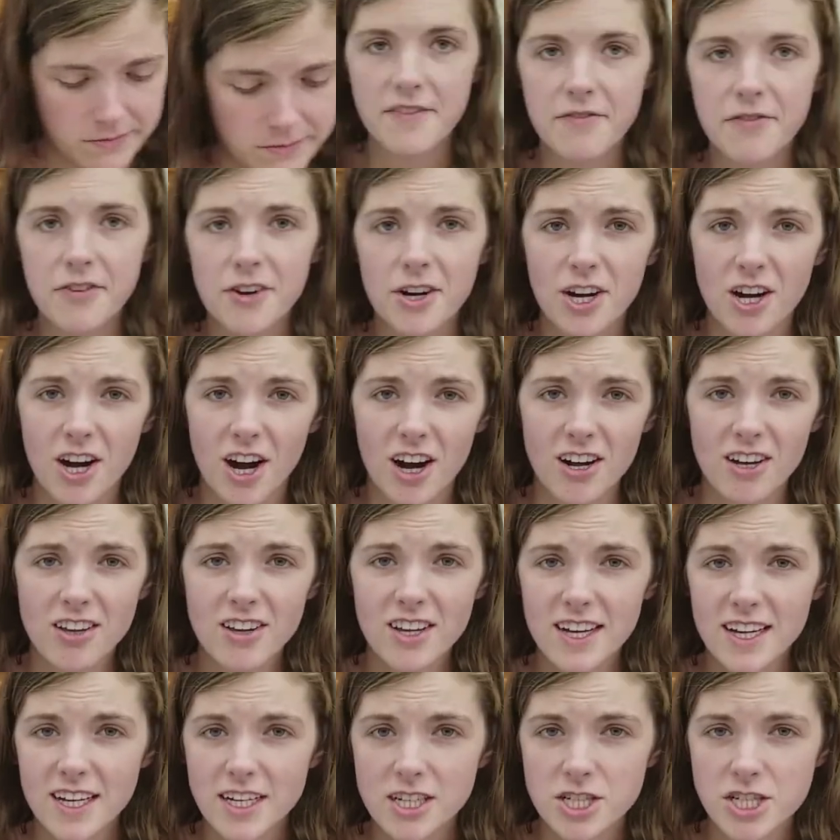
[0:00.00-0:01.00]
For
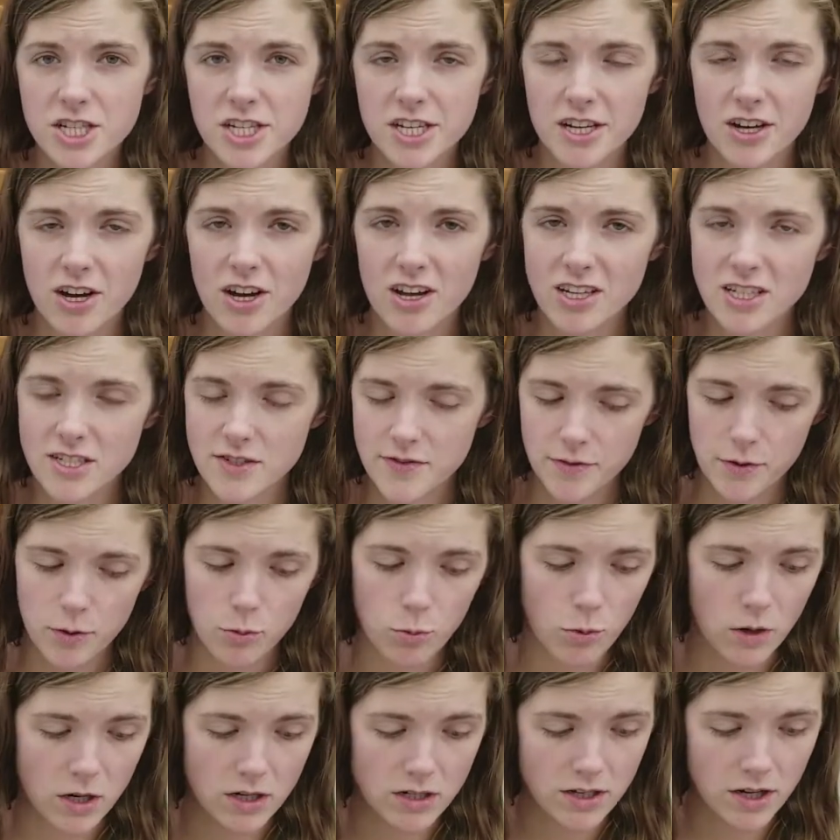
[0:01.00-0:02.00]
garlic, she calls for
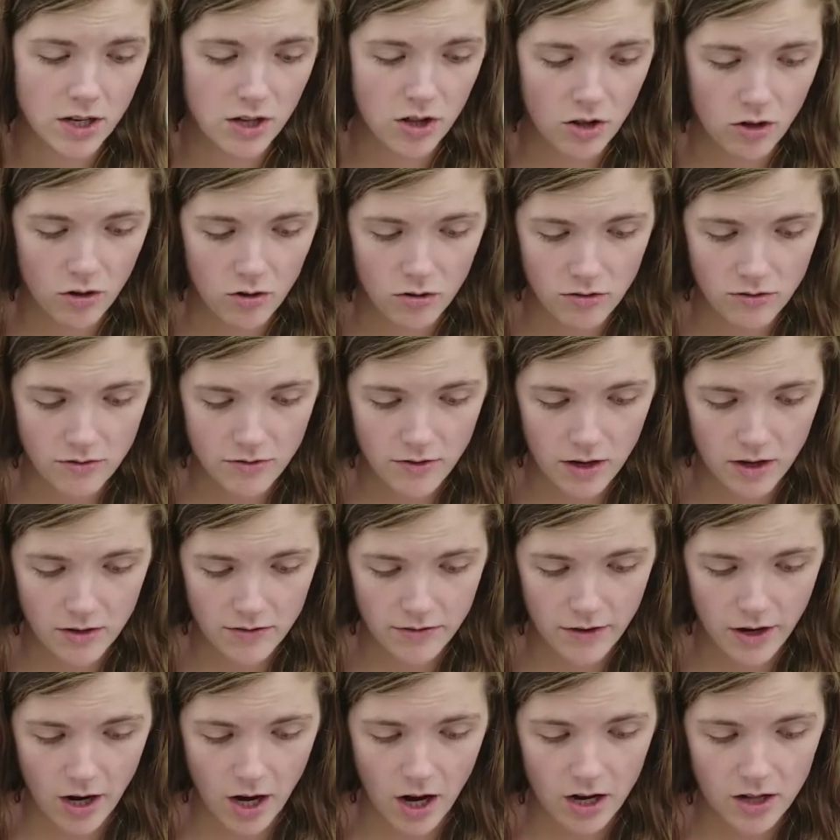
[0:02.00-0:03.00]
1 clove
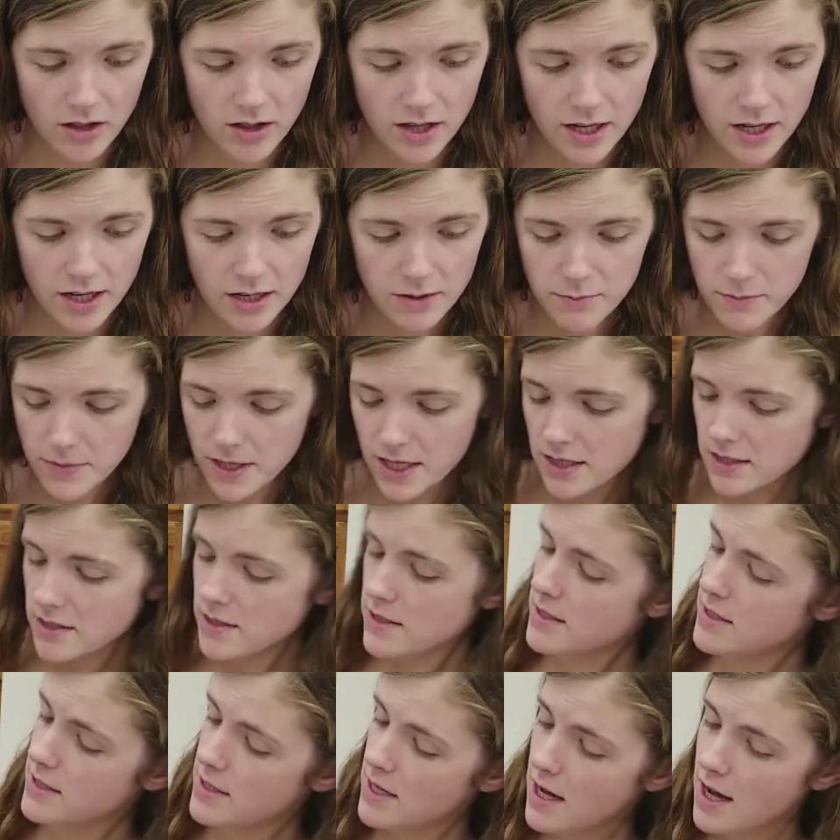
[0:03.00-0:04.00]
of garlic
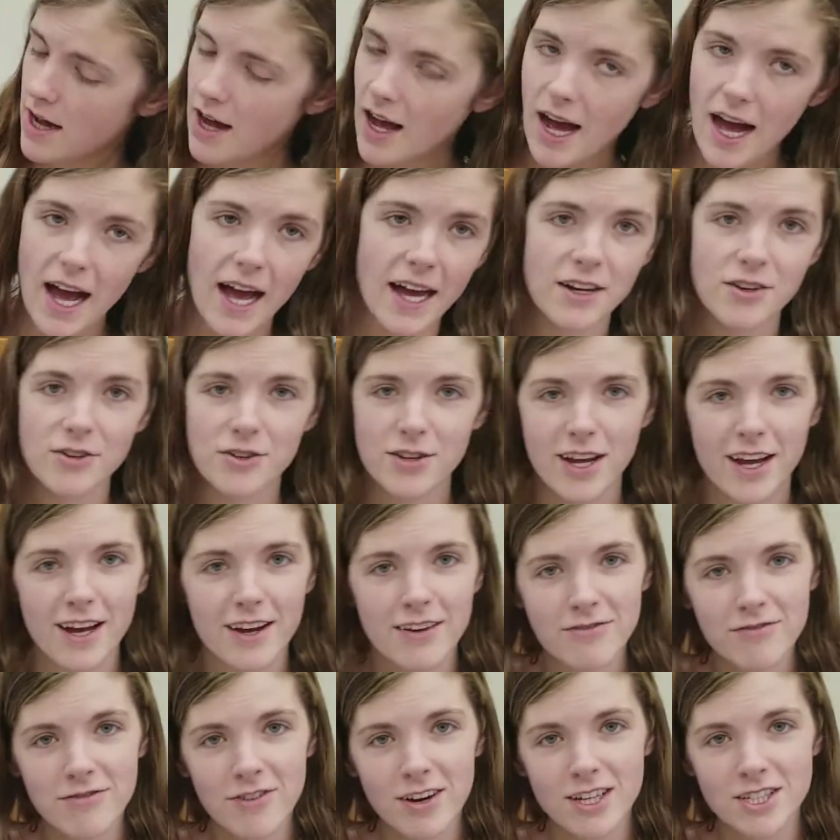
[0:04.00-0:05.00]
minced. I don't
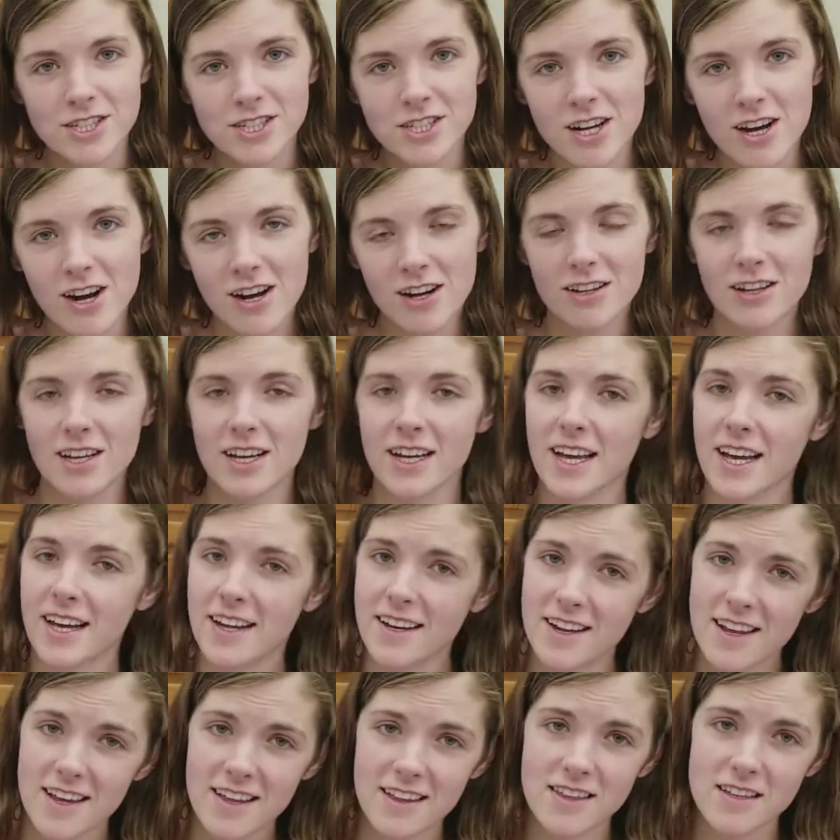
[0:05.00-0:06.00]
have fresh garlic,
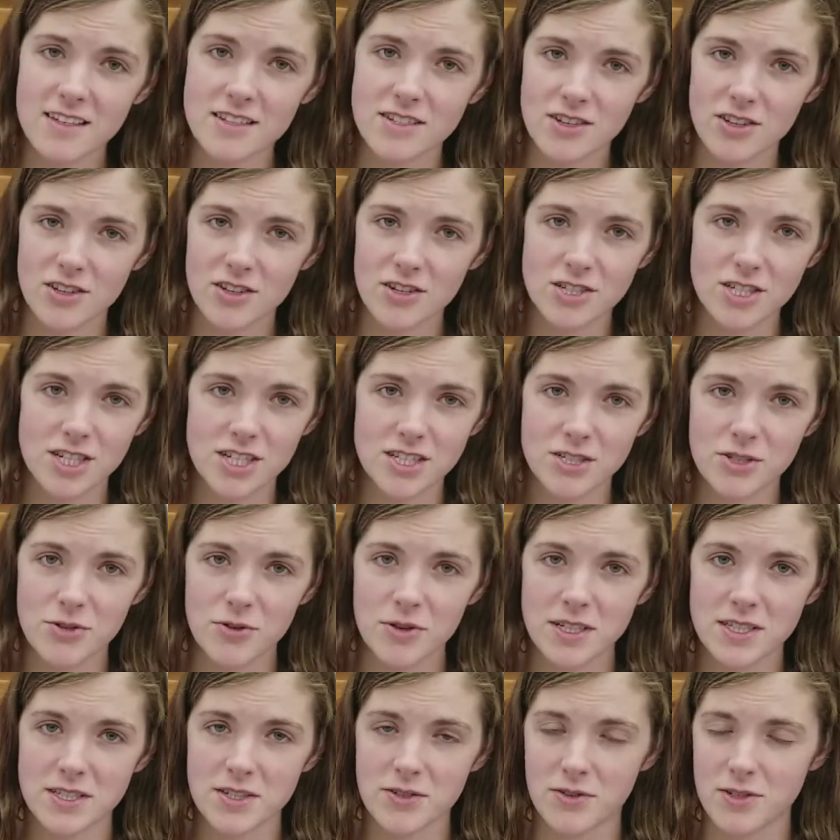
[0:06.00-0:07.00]
and Ethan's allergic to
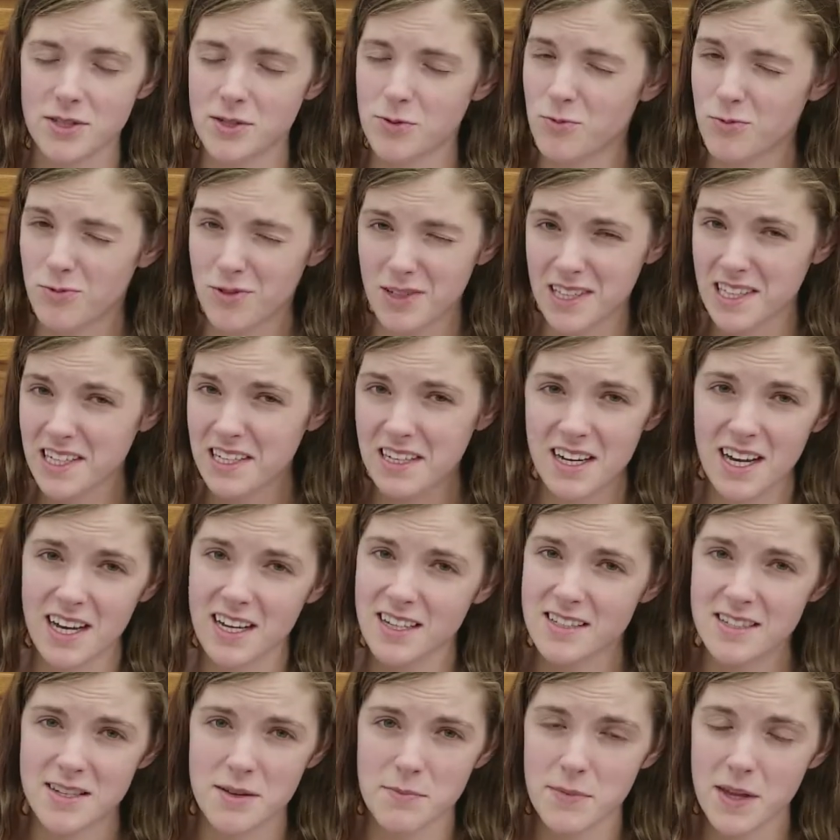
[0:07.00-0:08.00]
it, so it's really
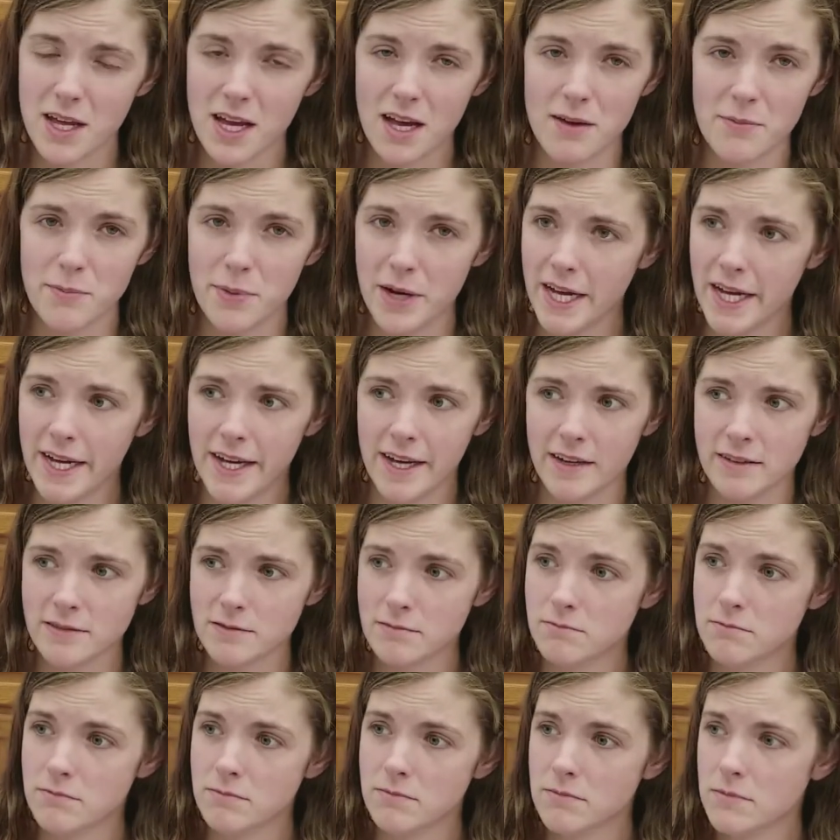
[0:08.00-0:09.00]
not something I buy.
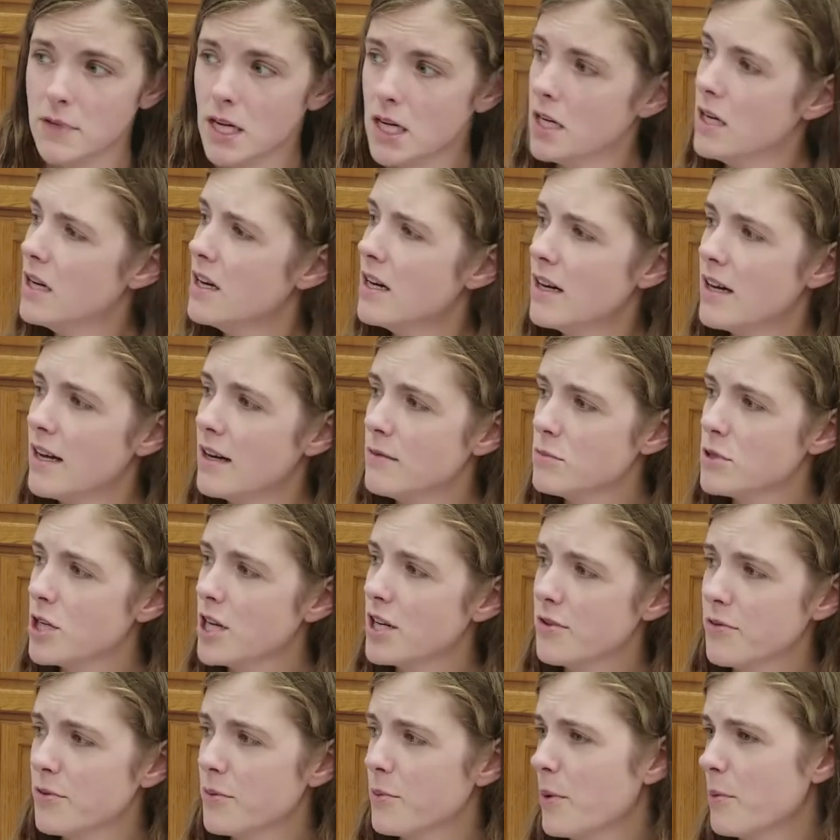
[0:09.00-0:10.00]
I'm
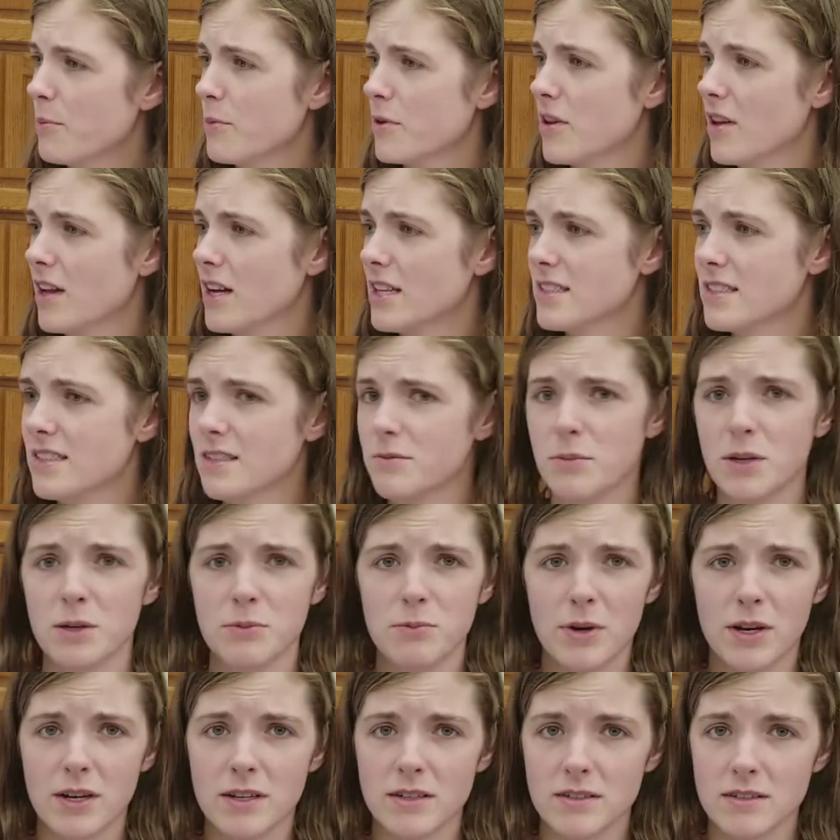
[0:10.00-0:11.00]
trying to remember the last time I
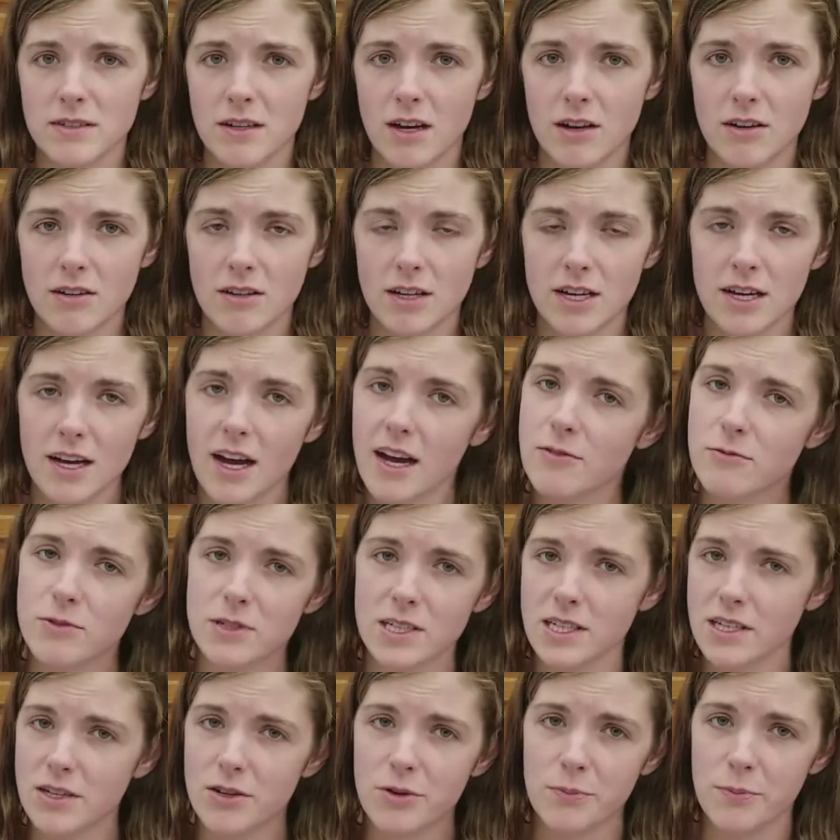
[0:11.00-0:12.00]
bought garlic. I
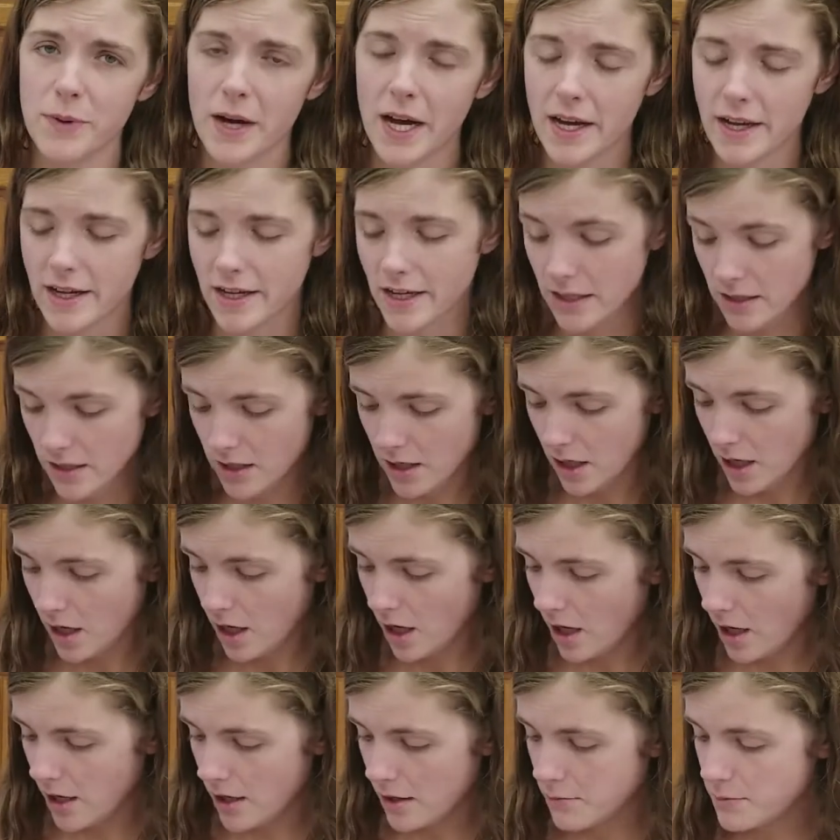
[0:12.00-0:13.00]
really don't buy it.
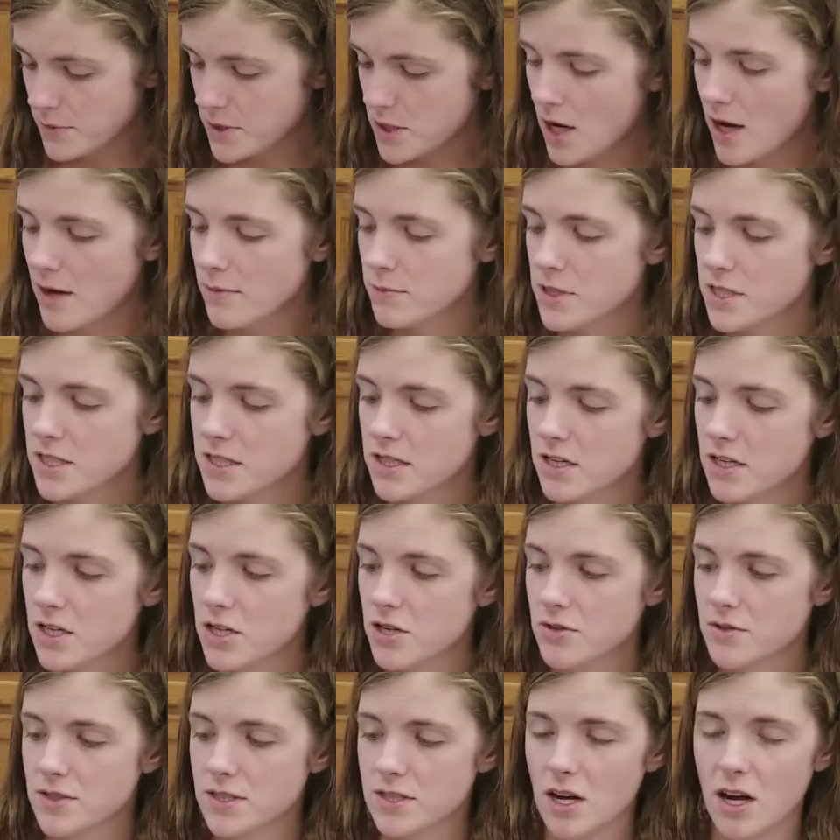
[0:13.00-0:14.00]
So I'm just going to
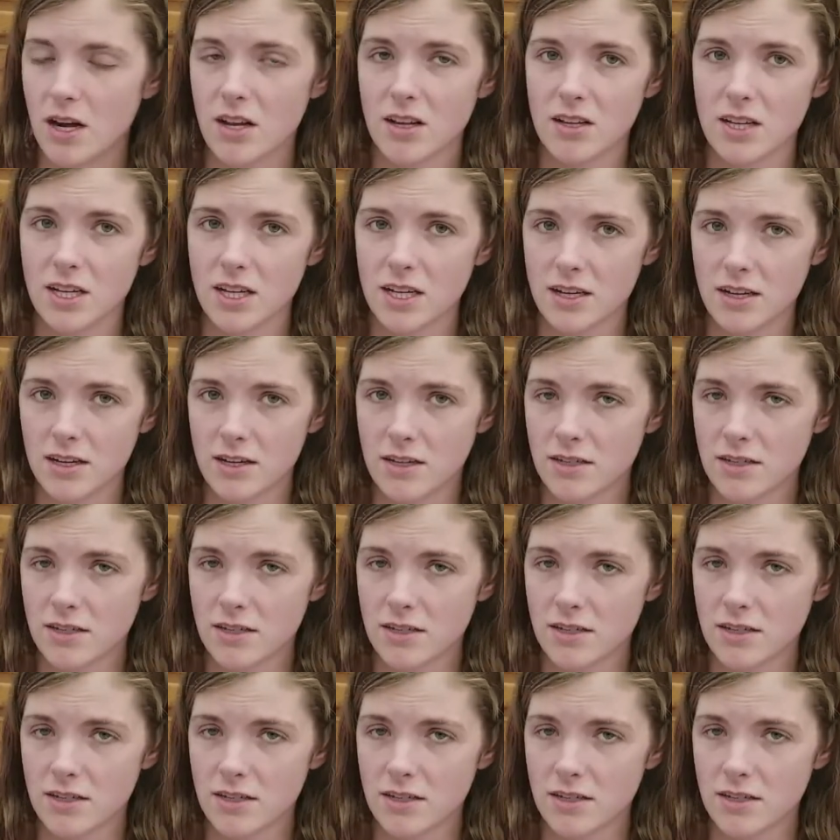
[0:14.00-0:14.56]
use garlic